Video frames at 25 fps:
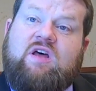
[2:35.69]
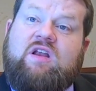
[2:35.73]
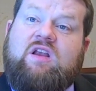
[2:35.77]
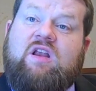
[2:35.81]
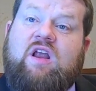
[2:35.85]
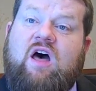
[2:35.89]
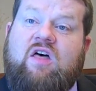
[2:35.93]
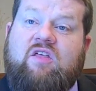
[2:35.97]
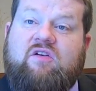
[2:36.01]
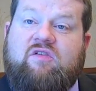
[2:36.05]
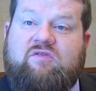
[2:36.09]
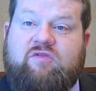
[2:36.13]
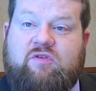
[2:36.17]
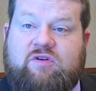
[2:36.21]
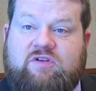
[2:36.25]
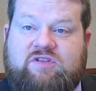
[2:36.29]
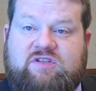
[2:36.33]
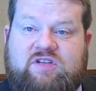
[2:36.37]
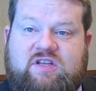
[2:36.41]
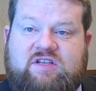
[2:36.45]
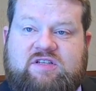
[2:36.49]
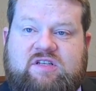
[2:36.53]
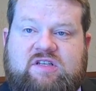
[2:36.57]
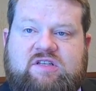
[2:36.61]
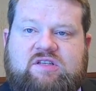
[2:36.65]
another for its
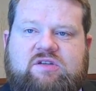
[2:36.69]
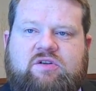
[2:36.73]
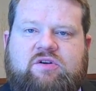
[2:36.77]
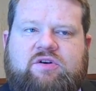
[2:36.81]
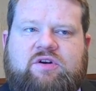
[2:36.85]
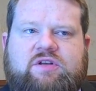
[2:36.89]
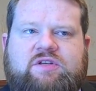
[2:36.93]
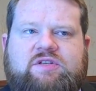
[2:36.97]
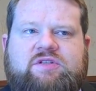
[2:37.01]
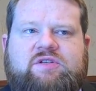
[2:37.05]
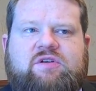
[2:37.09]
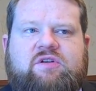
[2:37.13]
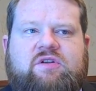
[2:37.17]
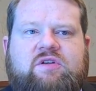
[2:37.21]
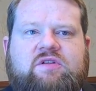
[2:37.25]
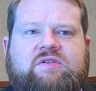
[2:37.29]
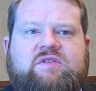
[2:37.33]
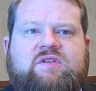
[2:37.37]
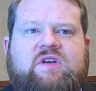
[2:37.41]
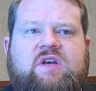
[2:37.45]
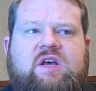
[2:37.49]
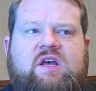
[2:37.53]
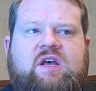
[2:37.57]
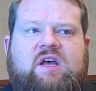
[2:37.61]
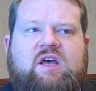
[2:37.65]
distance learning students,
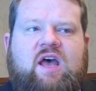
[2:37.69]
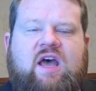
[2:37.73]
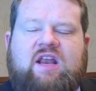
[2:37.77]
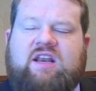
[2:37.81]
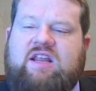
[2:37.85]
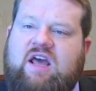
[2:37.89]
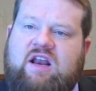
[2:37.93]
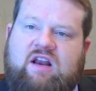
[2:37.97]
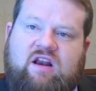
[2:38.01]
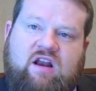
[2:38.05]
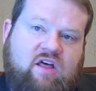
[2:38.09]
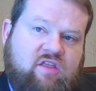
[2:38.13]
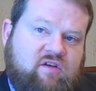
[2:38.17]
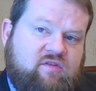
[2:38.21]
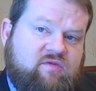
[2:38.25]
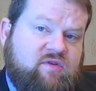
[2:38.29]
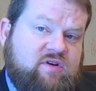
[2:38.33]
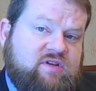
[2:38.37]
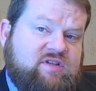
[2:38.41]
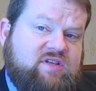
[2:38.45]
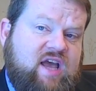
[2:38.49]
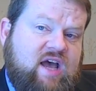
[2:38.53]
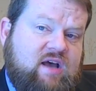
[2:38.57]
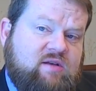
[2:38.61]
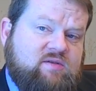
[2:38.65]
and yet another for
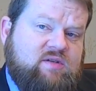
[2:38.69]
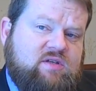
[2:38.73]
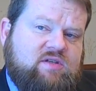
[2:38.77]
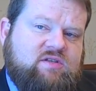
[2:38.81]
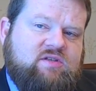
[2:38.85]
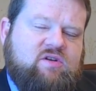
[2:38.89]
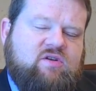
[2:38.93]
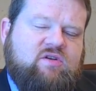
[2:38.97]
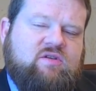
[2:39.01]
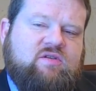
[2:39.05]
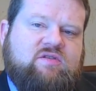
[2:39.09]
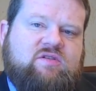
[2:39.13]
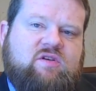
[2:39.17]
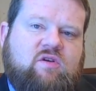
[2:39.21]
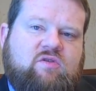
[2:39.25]
its counseling students.